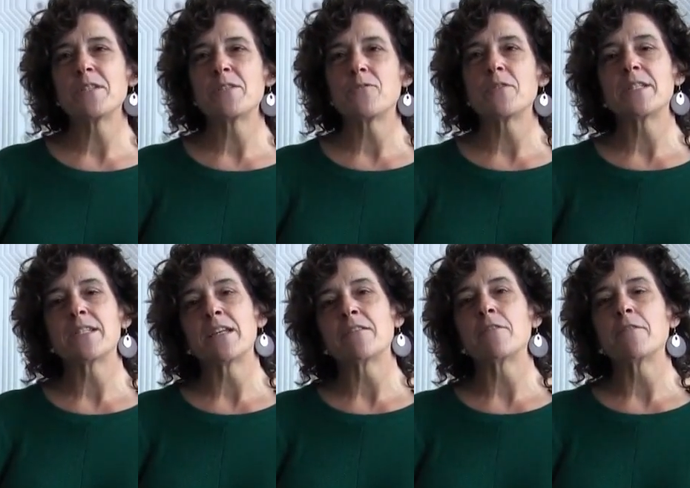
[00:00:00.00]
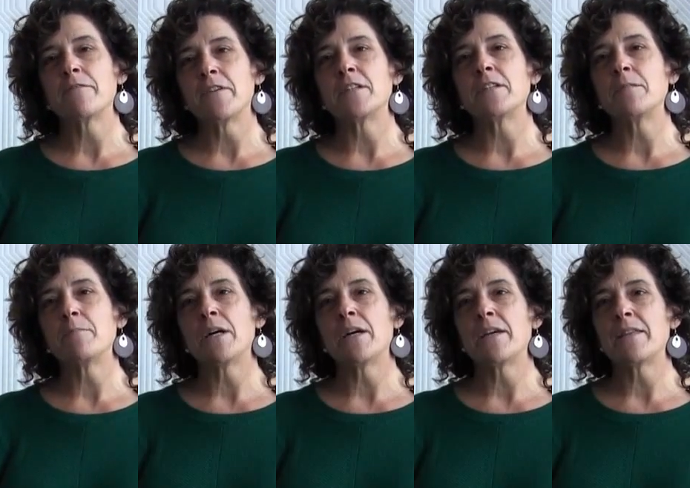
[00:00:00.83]
resource center funded
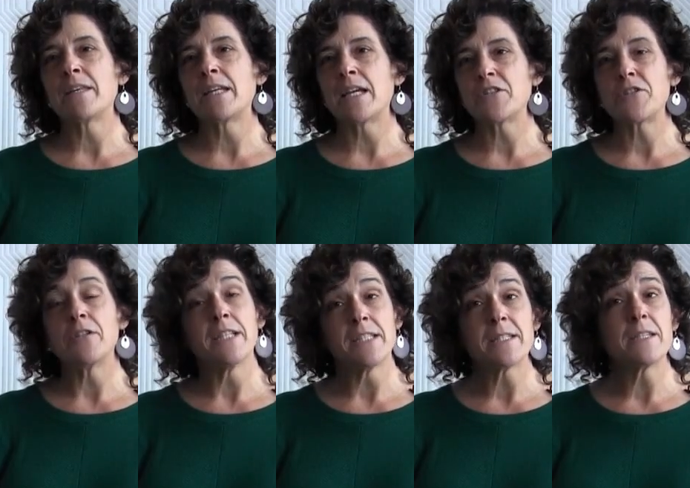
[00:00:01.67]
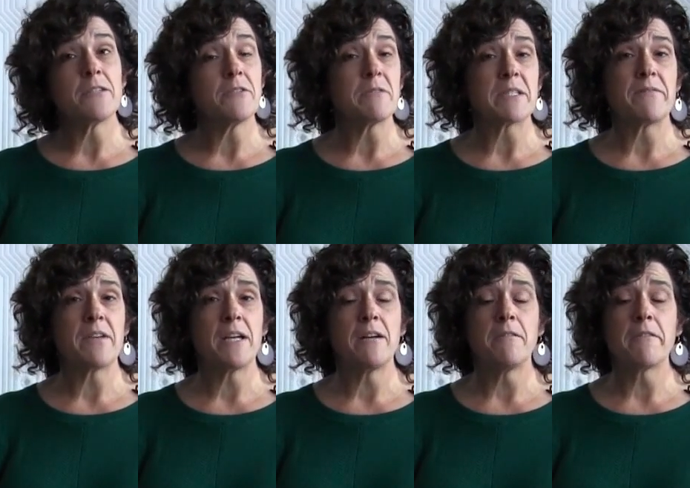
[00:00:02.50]
by the National Institutes of
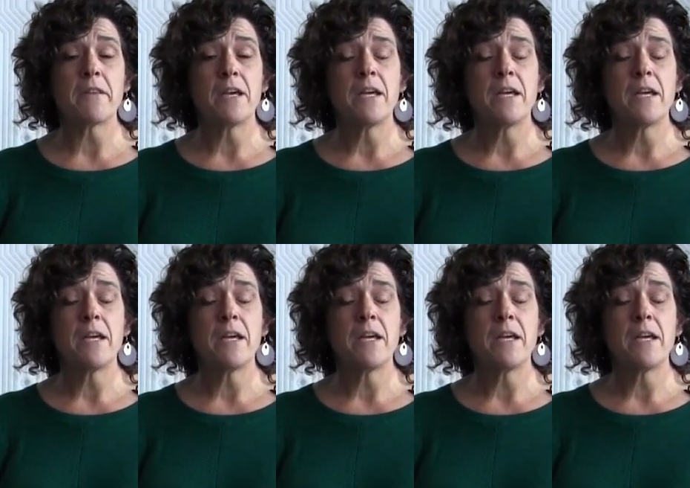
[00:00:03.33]
Health.